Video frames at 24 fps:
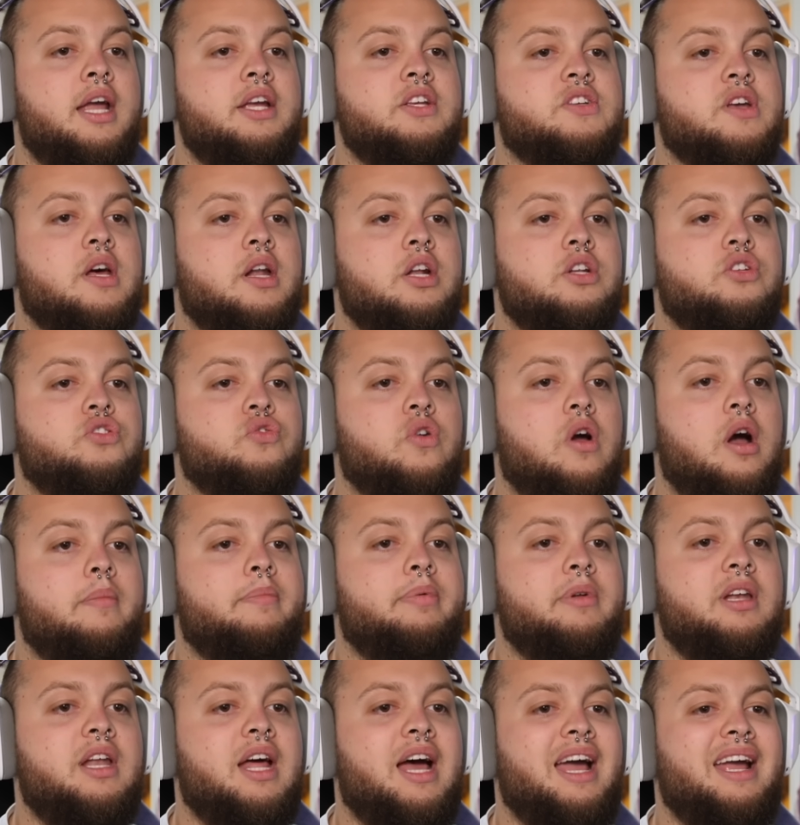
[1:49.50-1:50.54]
he's gonna
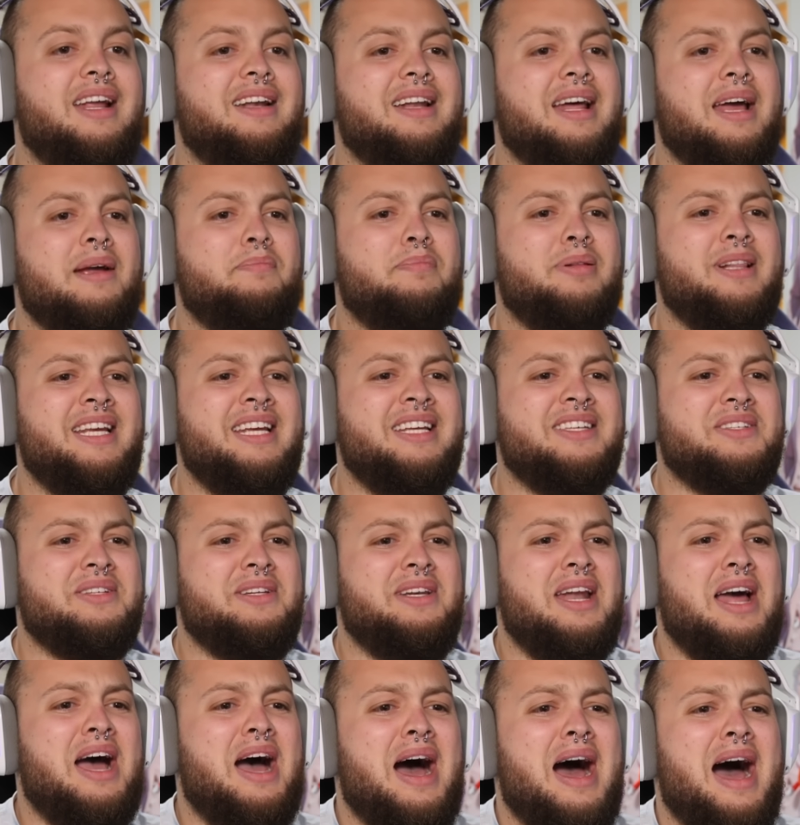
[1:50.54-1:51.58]
drop. Nah, please,
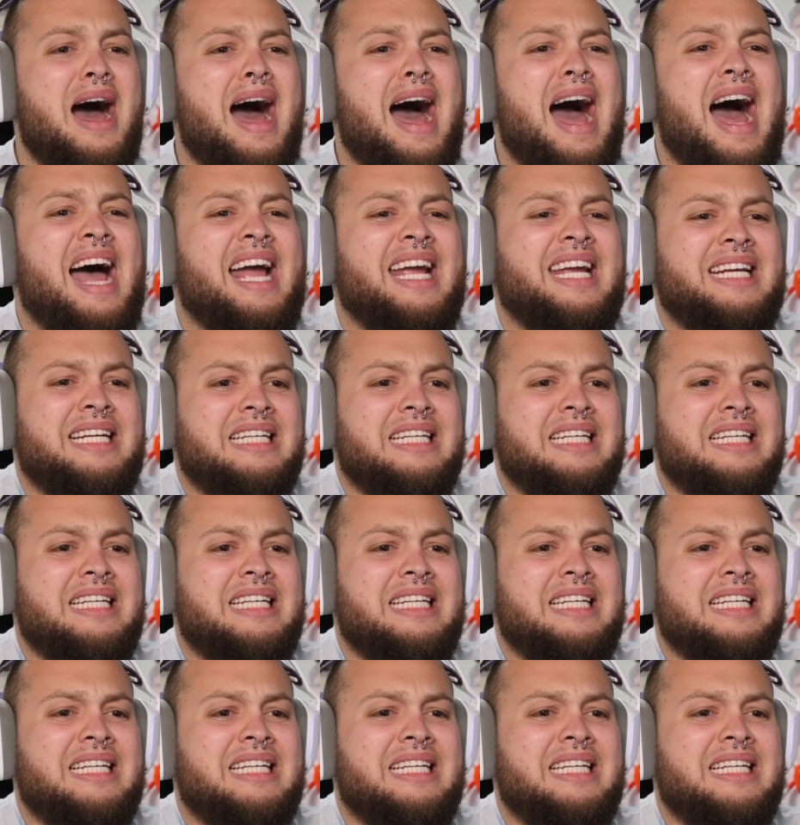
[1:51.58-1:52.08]
nah!